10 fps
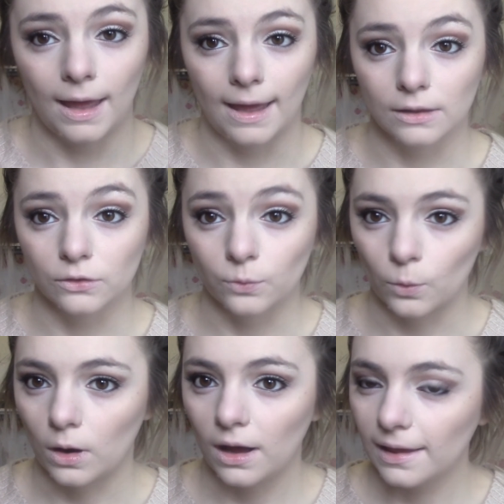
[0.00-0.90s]
And
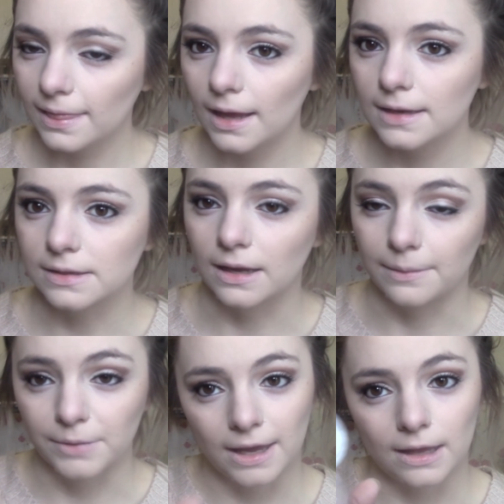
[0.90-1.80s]
for highlight,
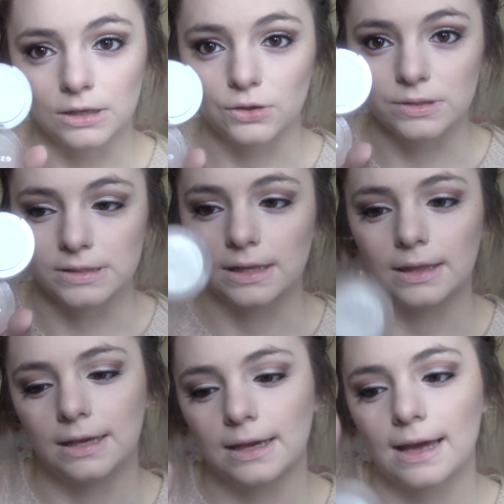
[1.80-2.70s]
I'm again using
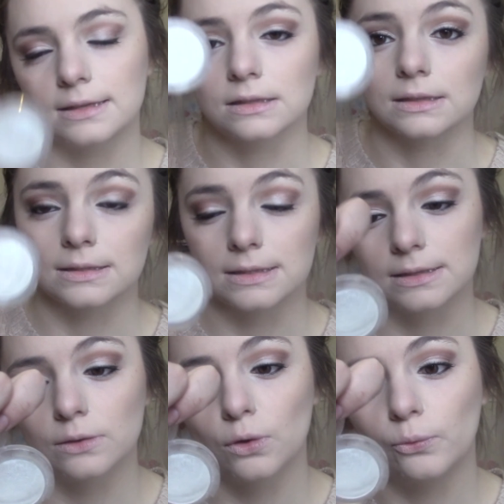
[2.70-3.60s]
the Essence
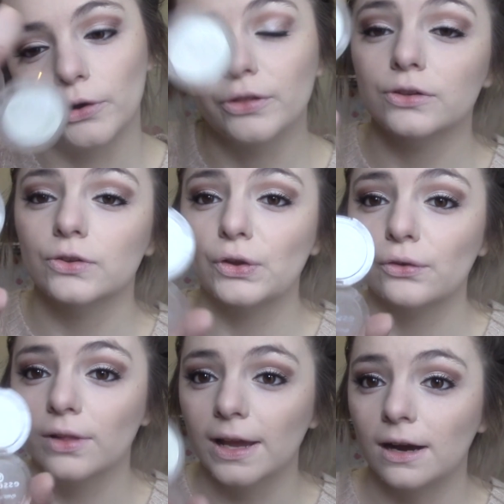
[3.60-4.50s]
01
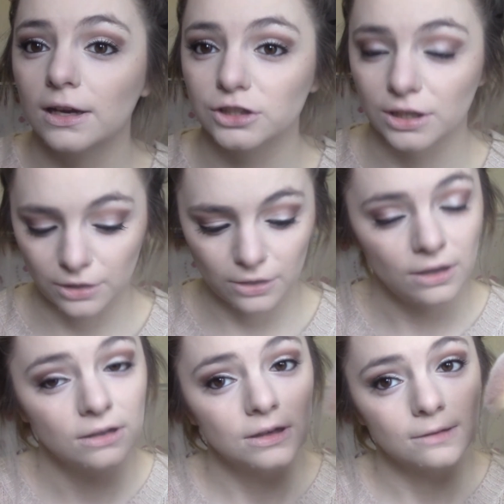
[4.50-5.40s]
Snowflake eyeshadow. I'm
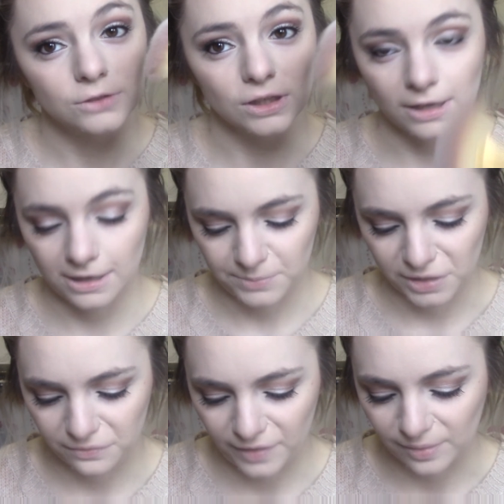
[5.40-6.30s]
just going to get a
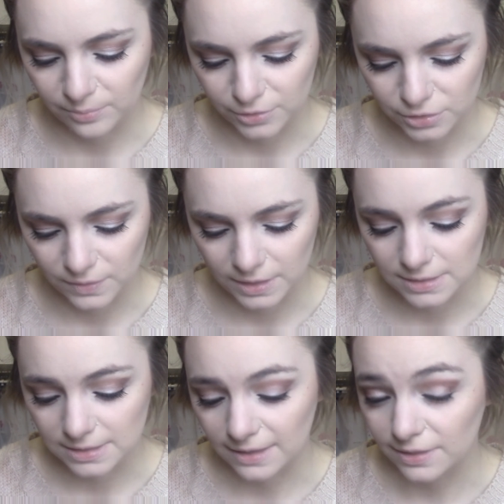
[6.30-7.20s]
big fan brush for
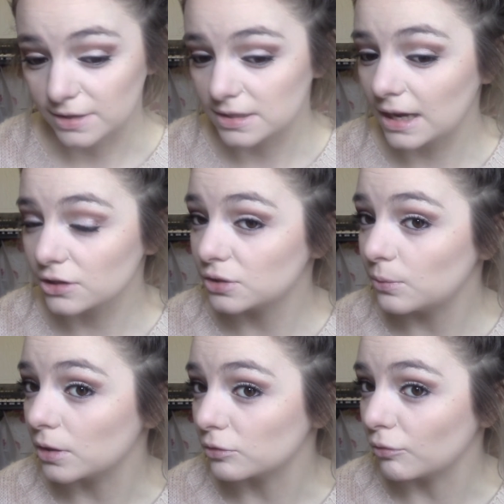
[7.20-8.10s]
this, and this actually
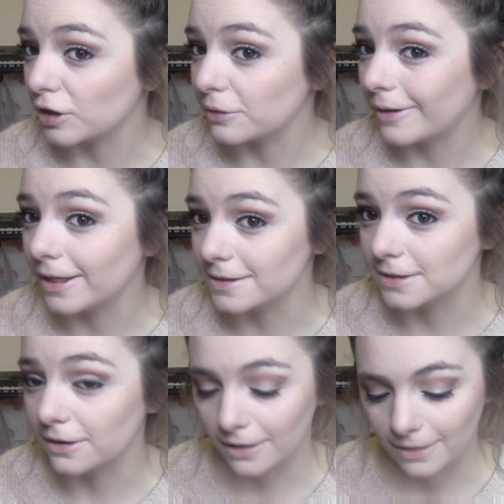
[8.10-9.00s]
works really well as
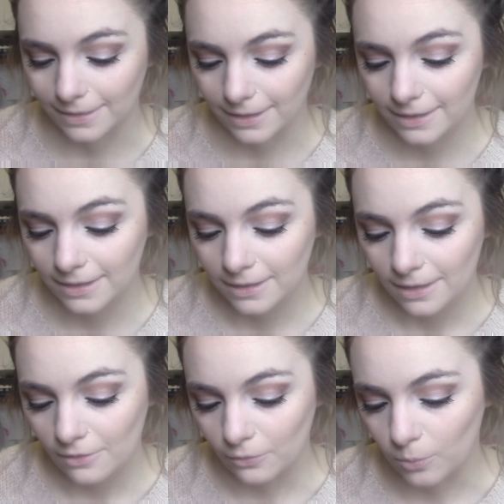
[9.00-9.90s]
our highlight.
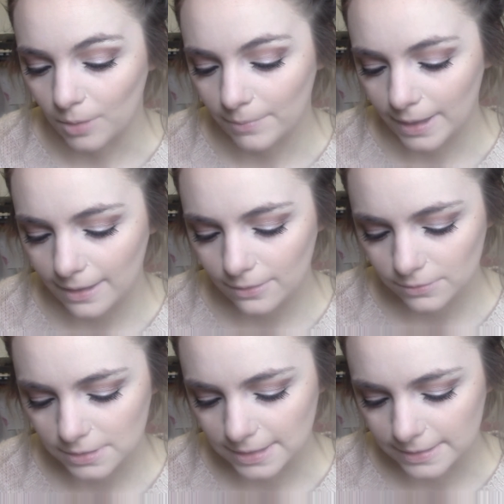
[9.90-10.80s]
For
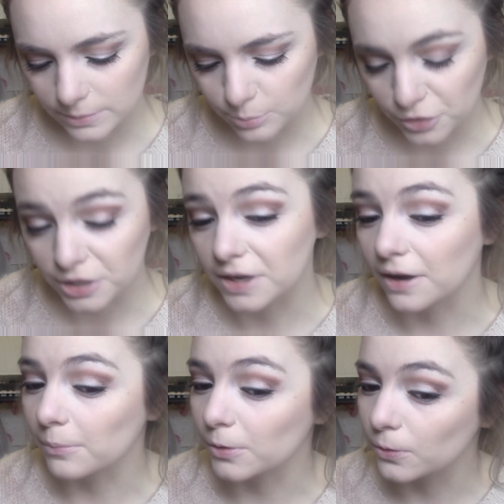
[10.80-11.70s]
£1, it's pretty
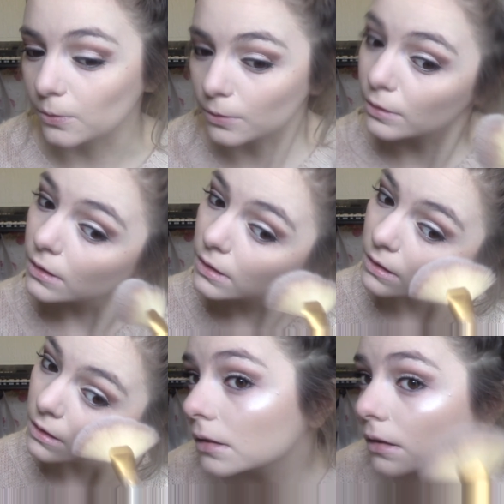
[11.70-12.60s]
damn good.
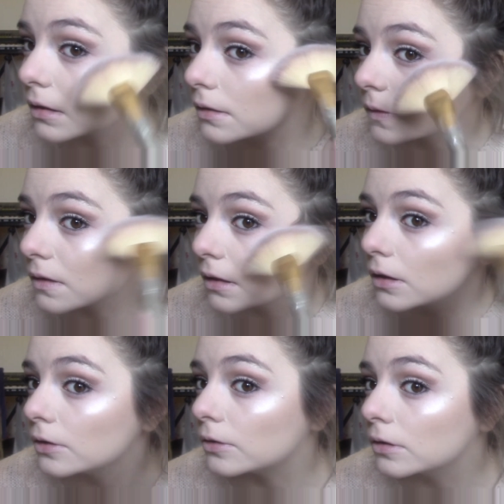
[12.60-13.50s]
Look at this
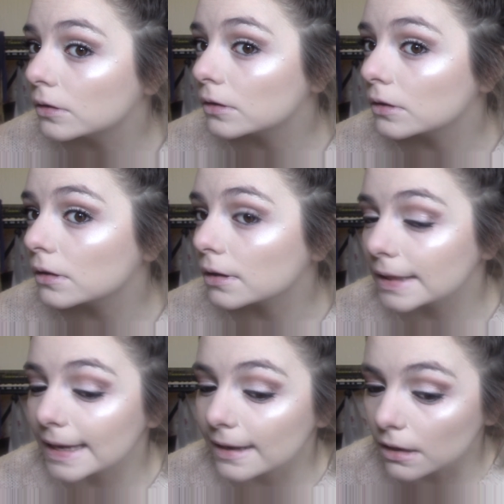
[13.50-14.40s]
glow. Look
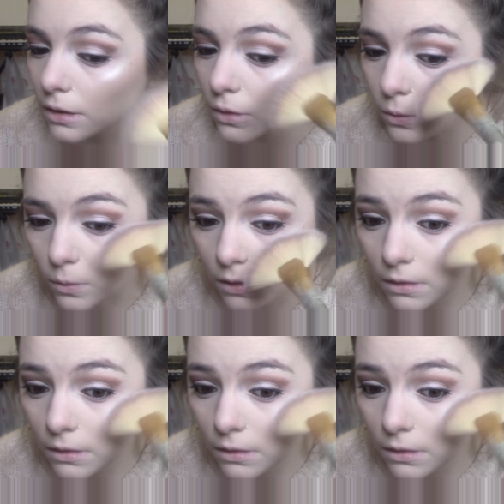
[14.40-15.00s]
at that glow.